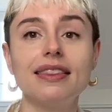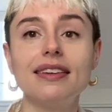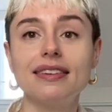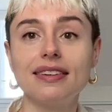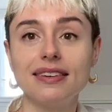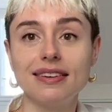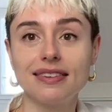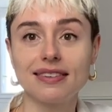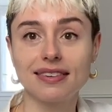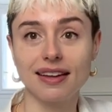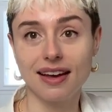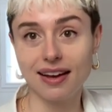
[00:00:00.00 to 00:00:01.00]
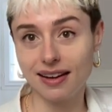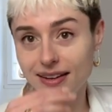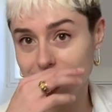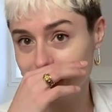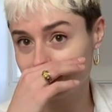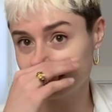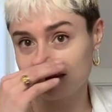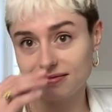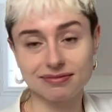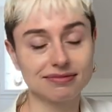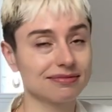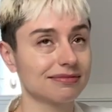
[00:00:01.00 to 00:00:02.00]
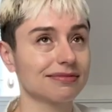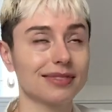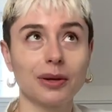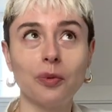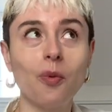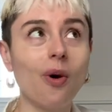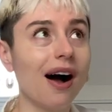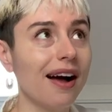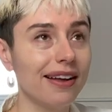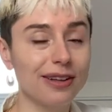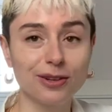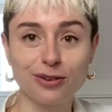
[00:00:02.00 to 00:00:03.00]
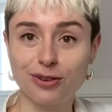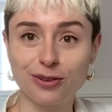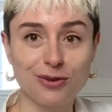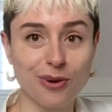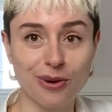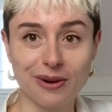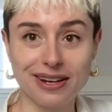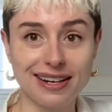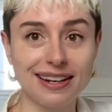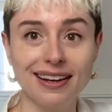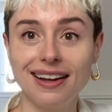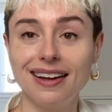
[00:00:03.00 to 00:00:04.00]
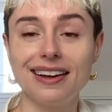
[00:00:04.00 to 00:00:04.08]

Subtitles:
This is a wild story